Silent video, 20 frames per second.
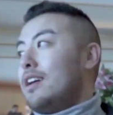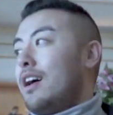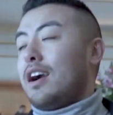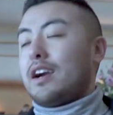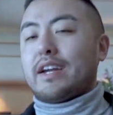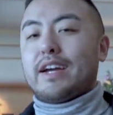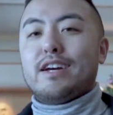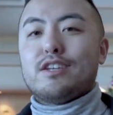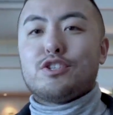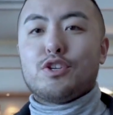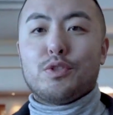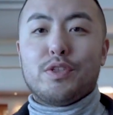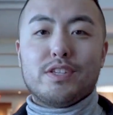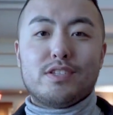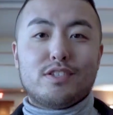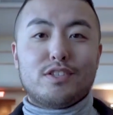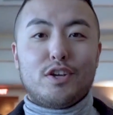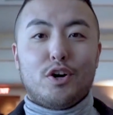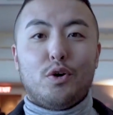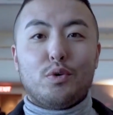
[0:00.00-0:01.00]
All right, guys, so this
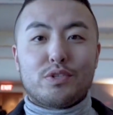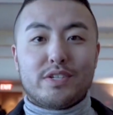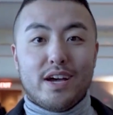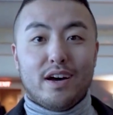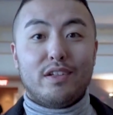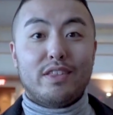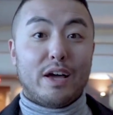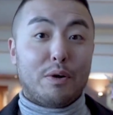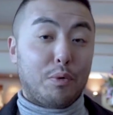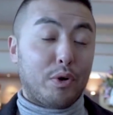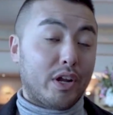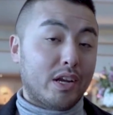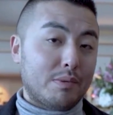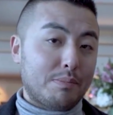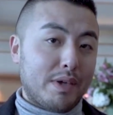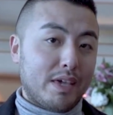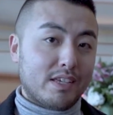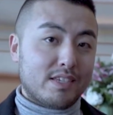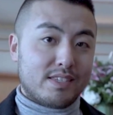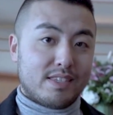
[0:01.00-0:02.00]
is the hotel that we're gonna
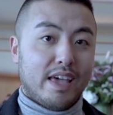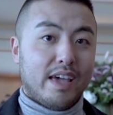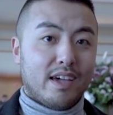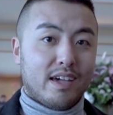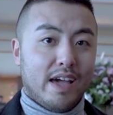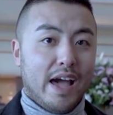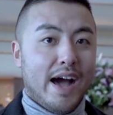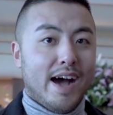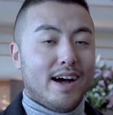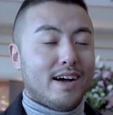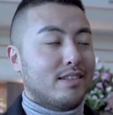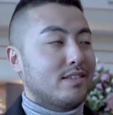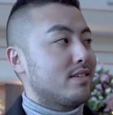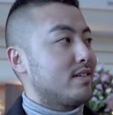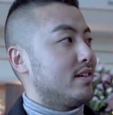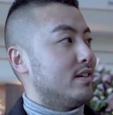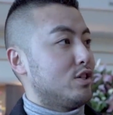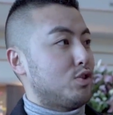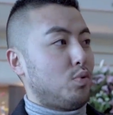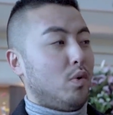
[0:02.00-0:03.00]
be staying at,
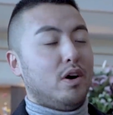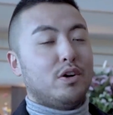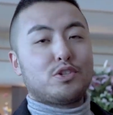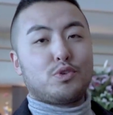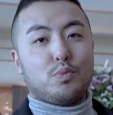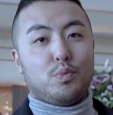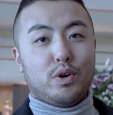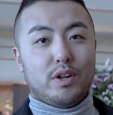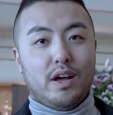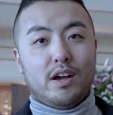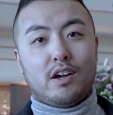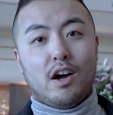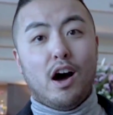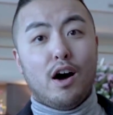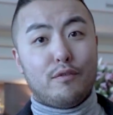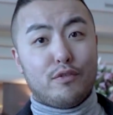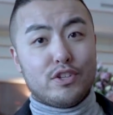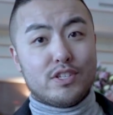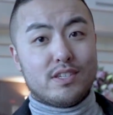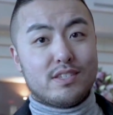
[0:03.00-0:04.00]
as well as where the
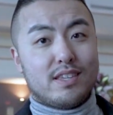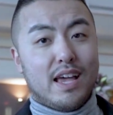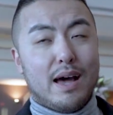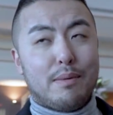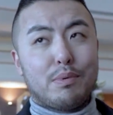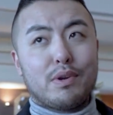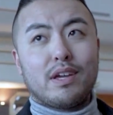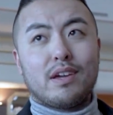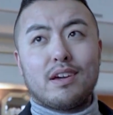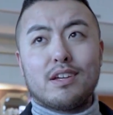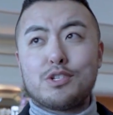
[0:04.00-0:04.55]
conference is happening.